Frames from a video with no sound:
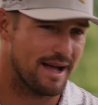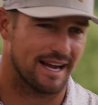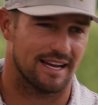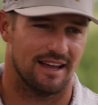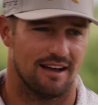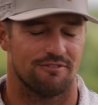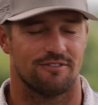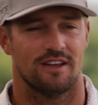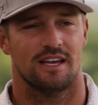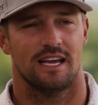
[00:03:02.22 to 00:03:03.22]
back enough.
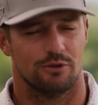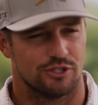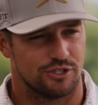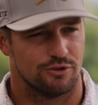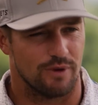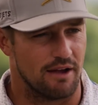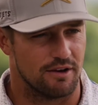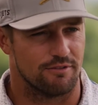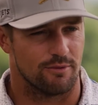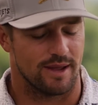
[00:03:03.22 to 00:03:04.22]
It was too
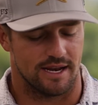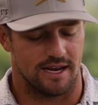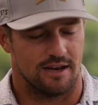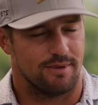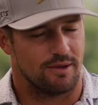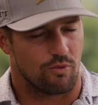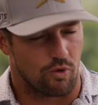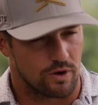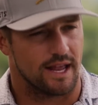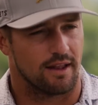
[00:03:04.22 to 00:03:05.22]
rounded for me. It needed to be
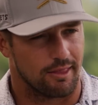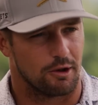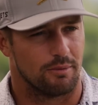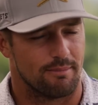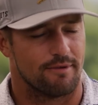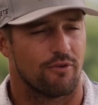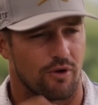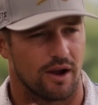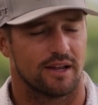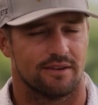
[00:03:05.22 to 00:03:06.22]
worn in a little bit
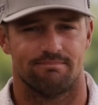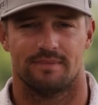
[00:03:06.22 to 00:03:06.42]
before I could